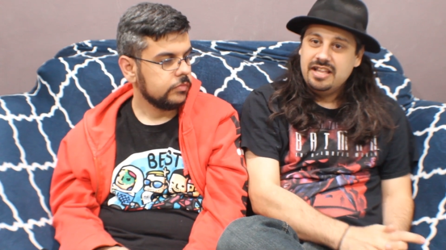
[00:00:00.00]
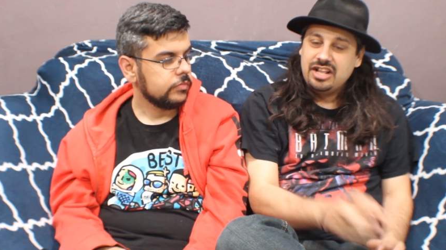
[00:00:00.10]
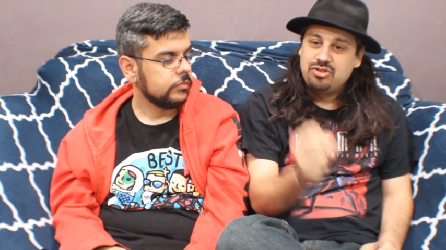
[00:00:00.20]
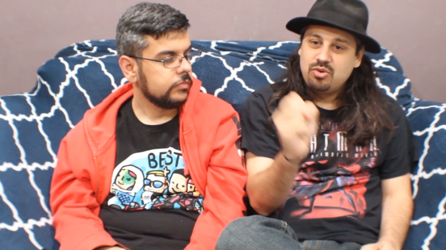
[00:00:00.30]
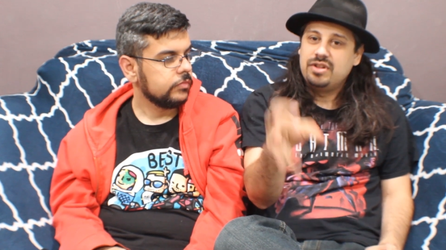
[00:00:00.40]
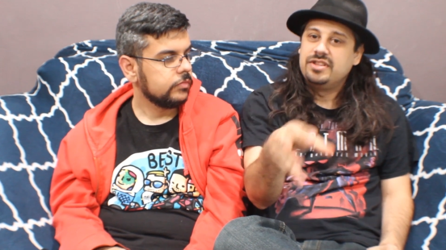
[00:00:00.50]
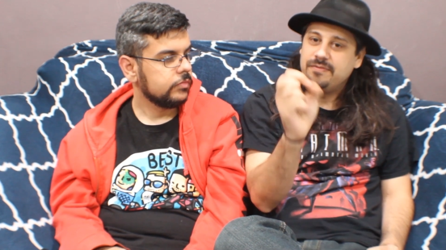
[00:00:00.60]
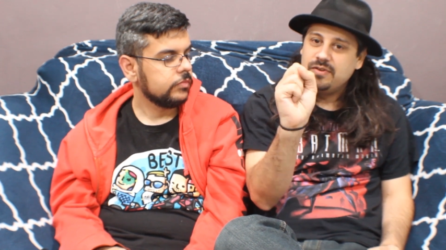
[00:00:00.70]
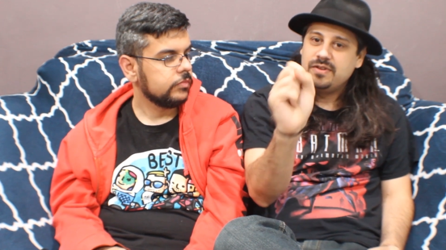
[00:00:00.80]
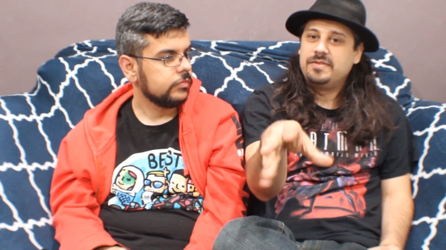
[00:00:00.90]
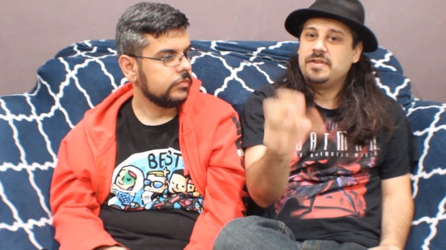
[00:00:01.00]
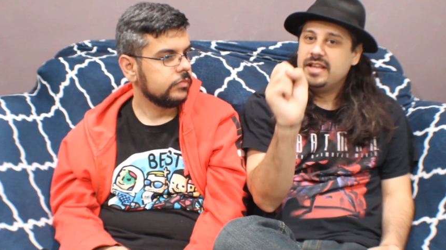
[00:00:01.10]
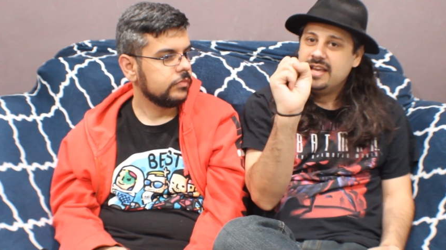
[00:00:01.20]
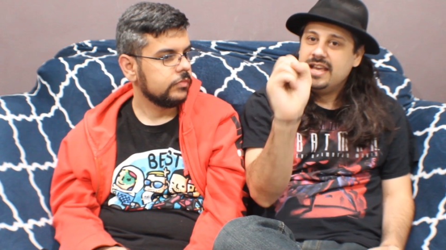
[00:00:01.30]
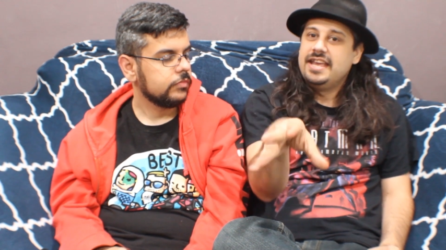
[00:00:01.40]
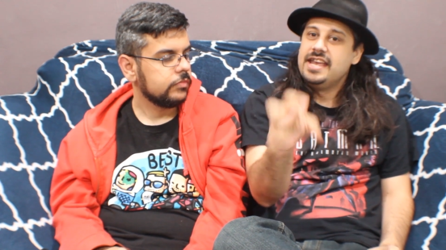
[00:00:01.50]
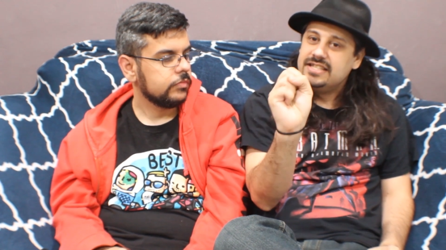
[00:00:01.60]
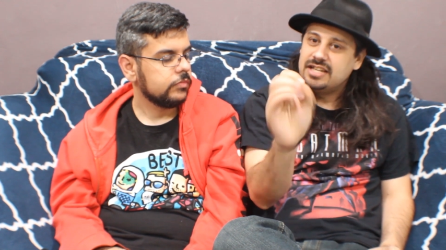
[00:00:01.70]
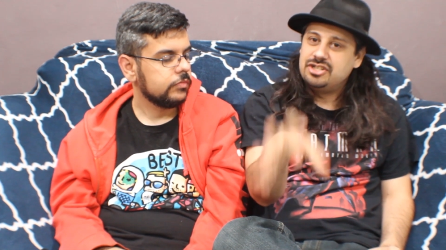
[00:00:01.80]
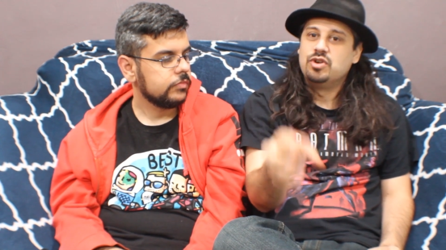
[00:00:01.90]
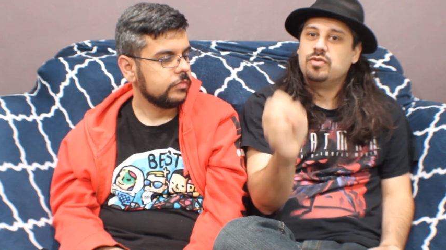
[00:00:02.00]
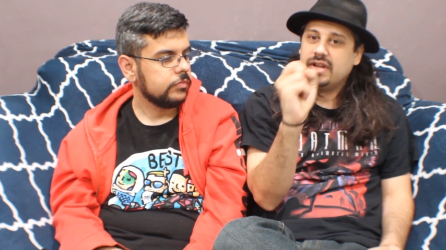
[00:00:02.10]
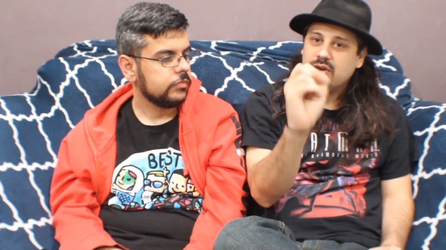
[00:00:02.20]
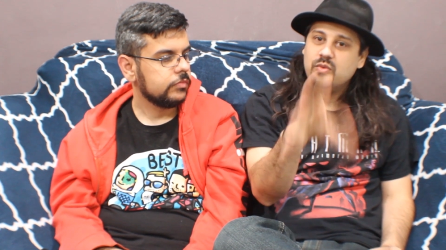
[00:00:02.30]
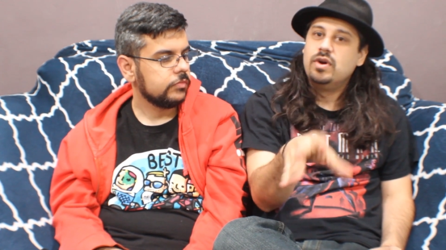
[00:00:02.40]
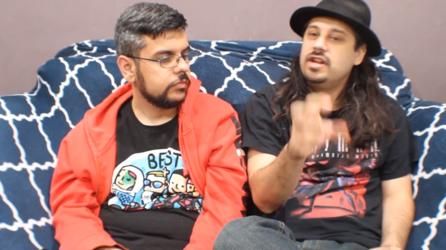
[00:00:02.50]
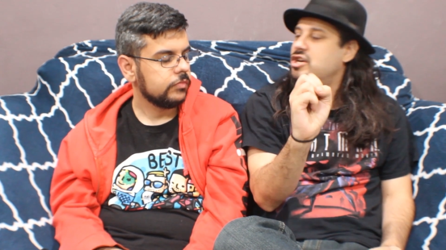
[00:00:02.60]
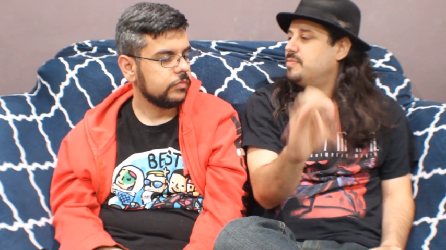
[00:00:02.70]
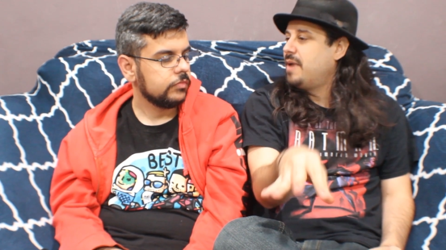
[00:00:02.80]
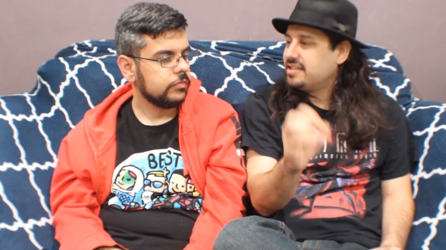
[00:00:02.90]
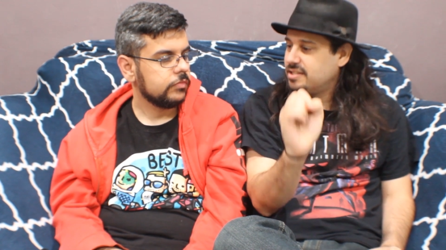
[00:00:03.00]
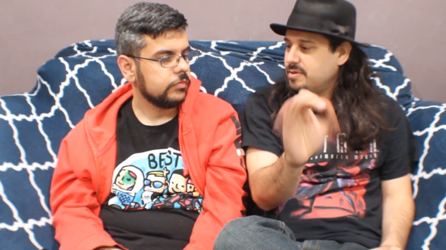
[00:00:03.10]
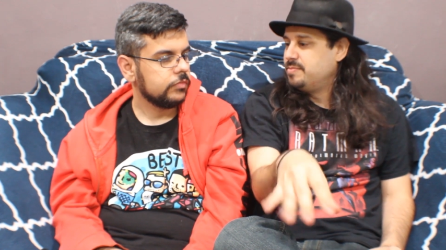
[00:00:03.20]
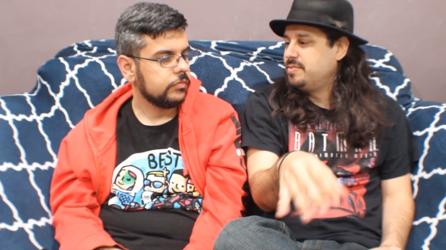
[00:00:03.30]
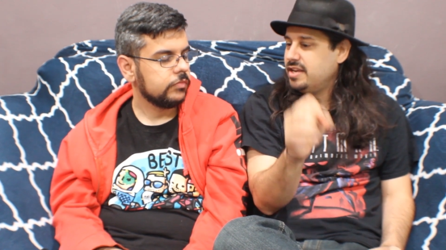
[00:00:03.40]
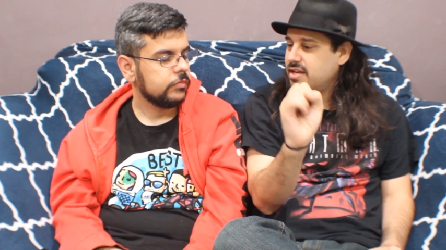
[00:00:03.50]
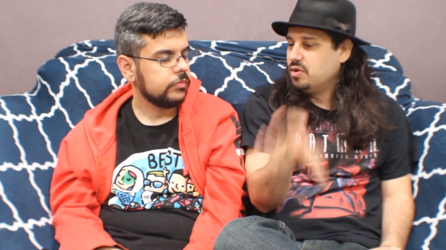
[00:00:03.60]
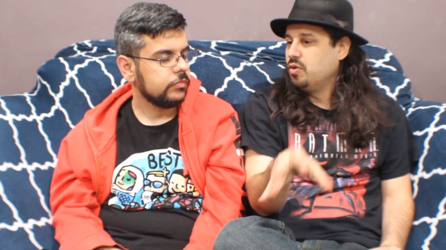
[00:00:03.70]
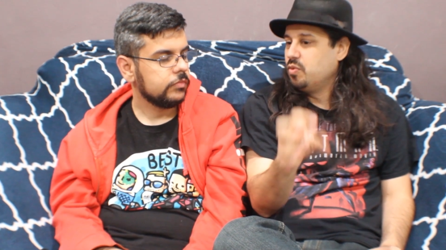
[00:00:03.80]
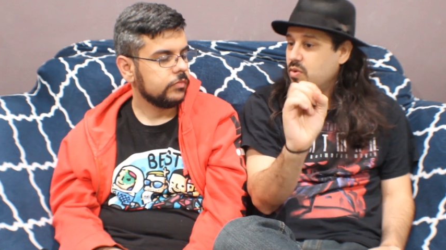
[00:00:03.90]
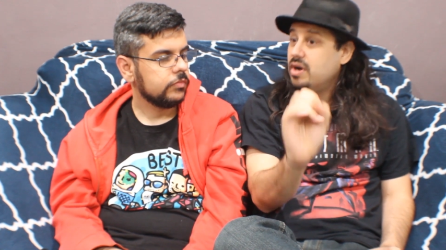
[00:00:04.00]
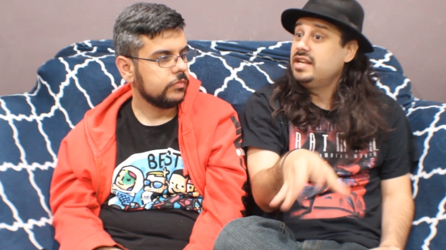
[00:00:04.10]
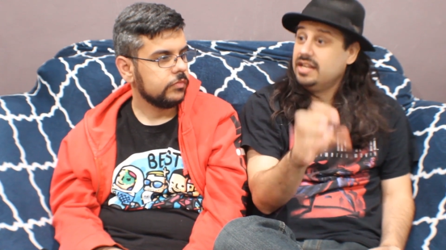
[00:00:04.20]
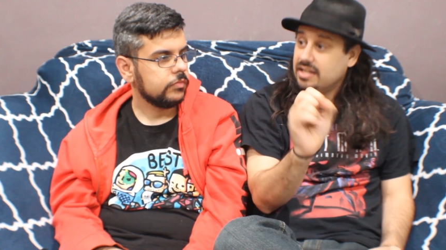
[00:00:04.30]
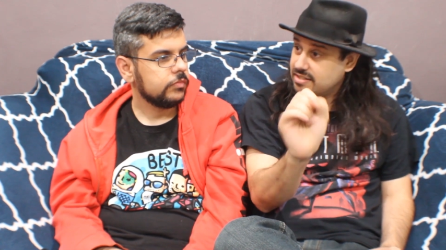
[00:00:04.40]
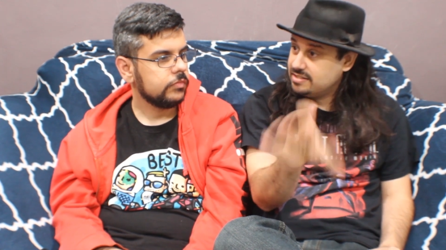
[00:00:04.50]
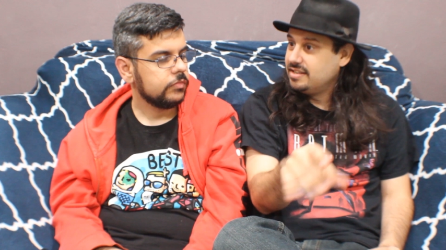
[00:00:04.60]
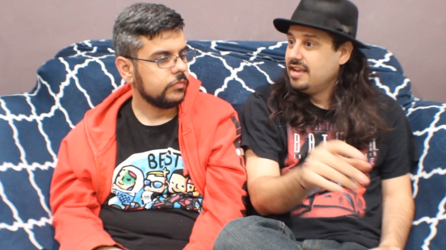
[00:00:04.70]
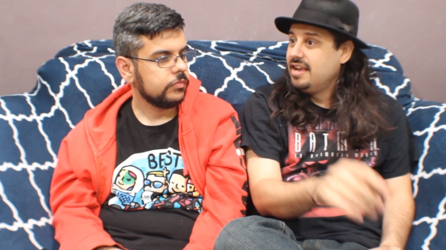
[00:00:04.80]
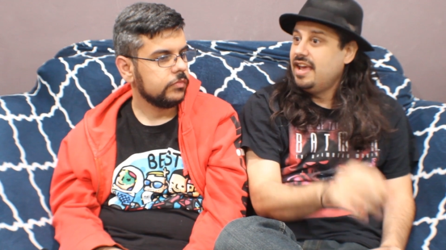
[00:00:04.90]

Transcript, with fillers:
Speaker 1: And they're throwing different uh, hints at you, like what he could possibly be or what he is.